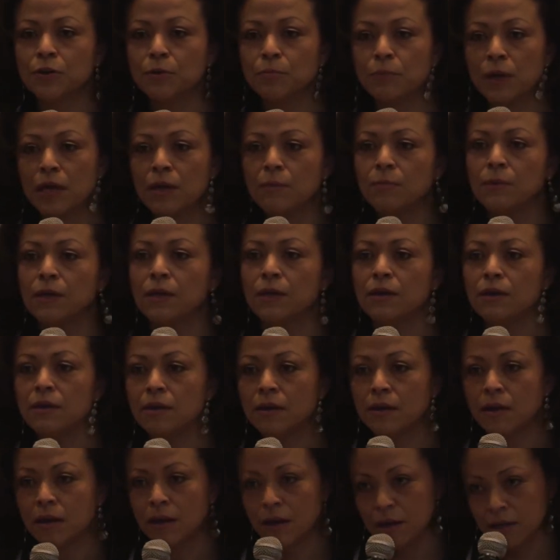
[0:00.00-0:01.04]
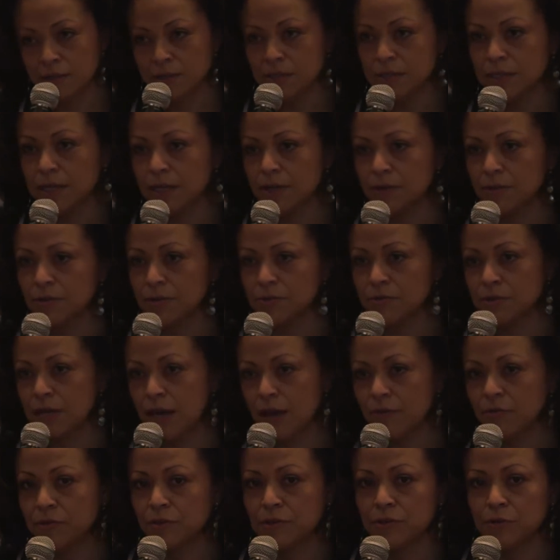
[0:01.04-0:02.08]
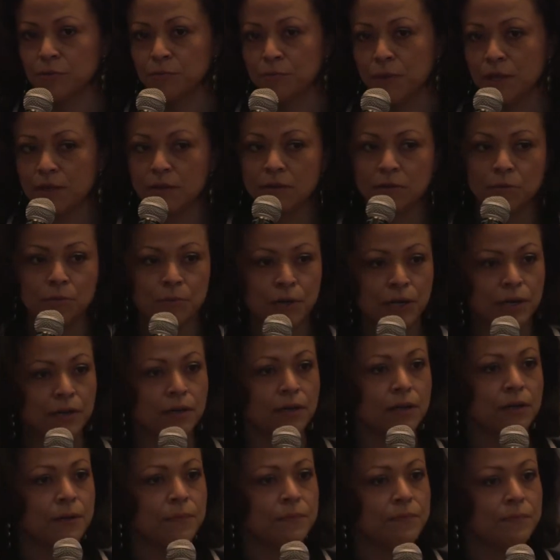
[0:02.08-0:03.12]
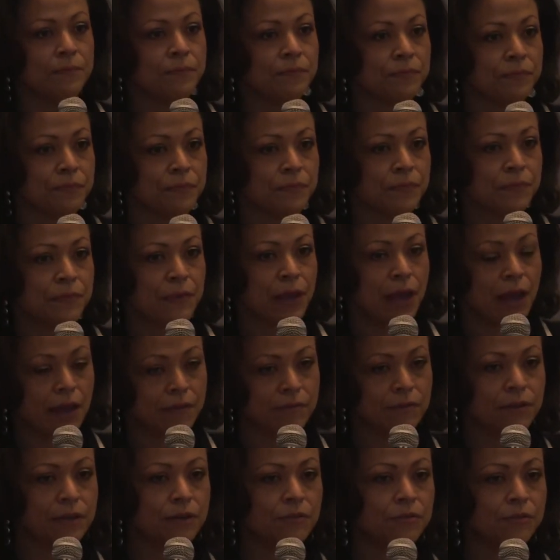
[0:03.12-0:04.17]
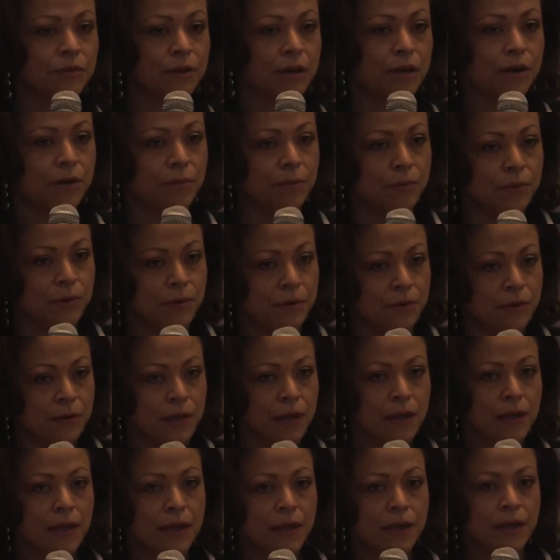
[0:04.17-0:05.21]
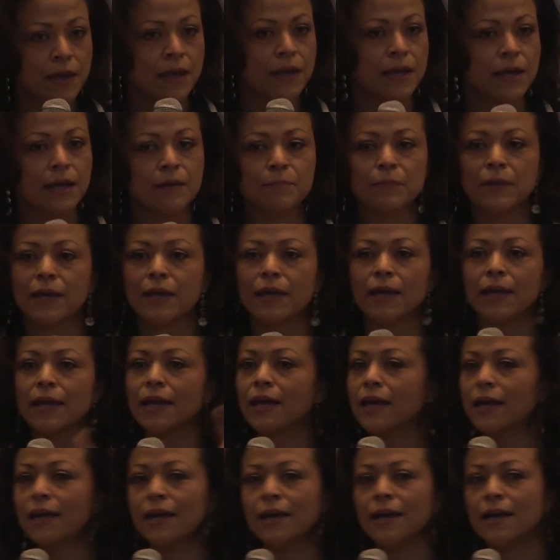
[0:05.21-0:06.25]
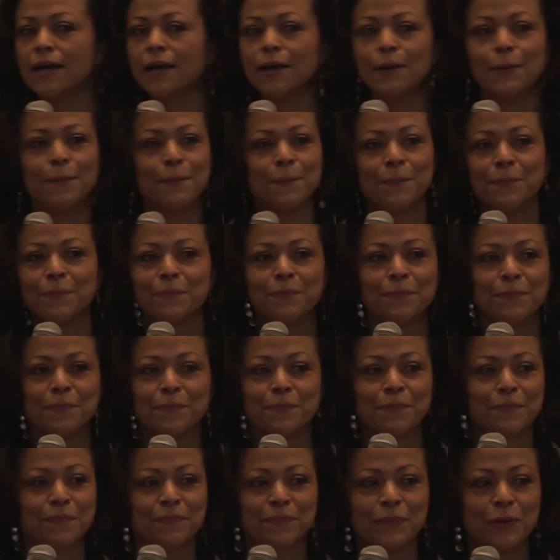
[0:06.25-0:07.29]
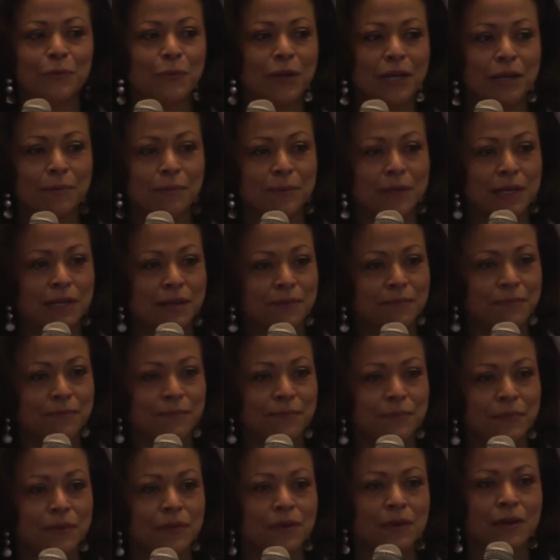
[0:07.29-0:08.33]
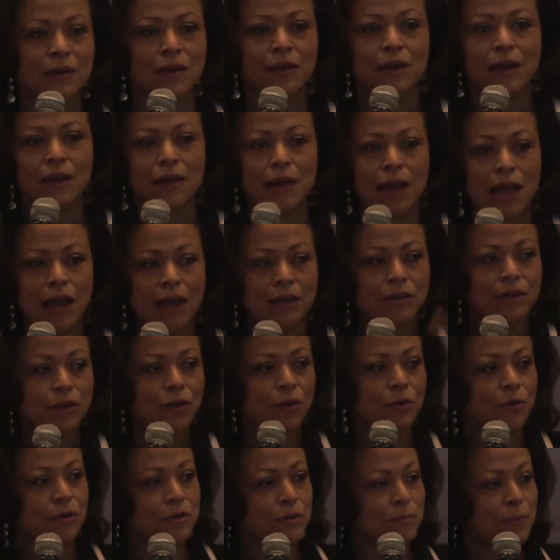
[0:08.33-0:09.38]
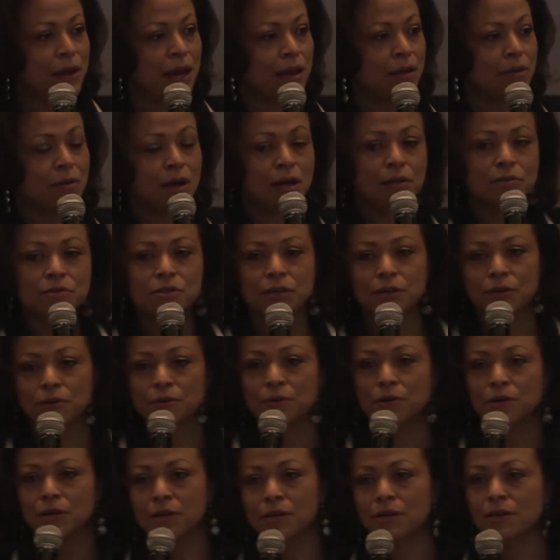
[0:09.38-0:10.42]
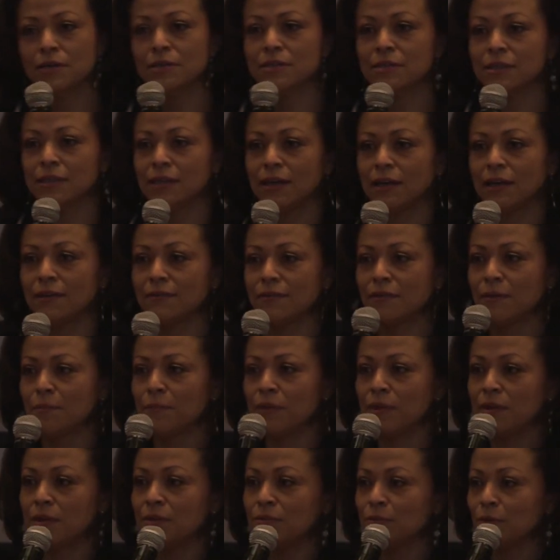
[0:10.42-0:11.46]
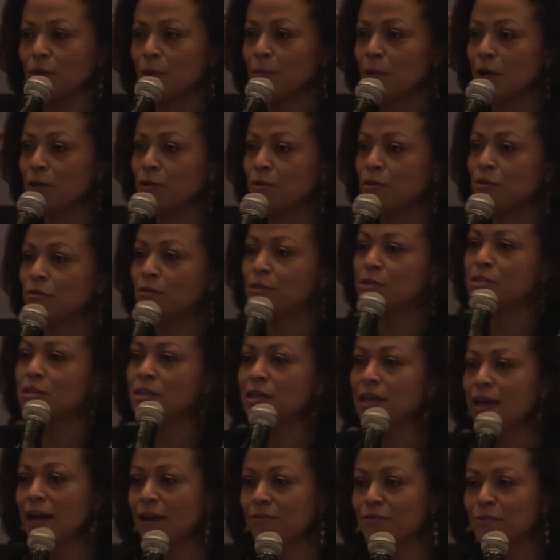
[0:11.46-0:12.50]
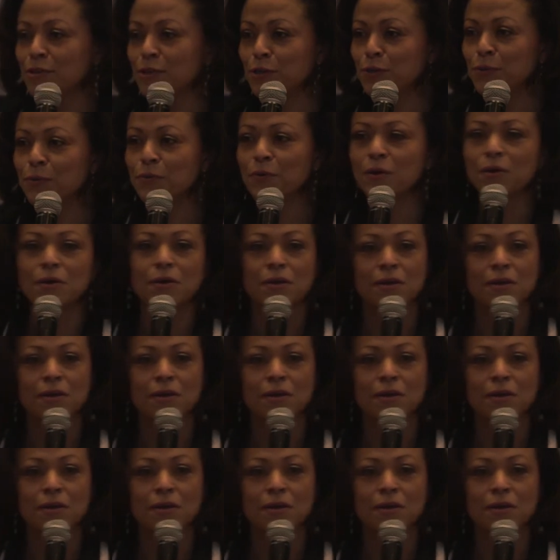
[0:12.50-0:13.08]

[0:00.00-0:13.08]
her baby on Santa Cruz Avenue in Menlo Park, asking for help. And I'm like, wait a minute. I had to go into Palo Alto to get something, so I'm on University Avenue,